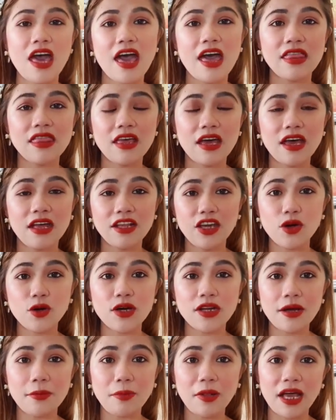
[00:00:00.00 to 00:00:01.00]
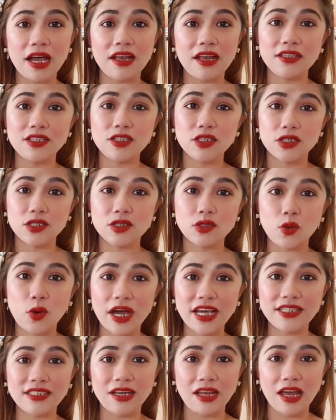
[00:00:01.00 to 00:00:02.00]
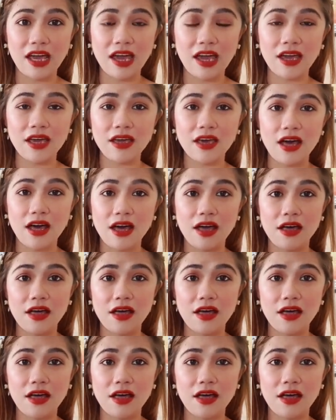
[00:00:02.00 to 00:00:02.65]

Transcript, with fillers: And then, you can apply this twice a day,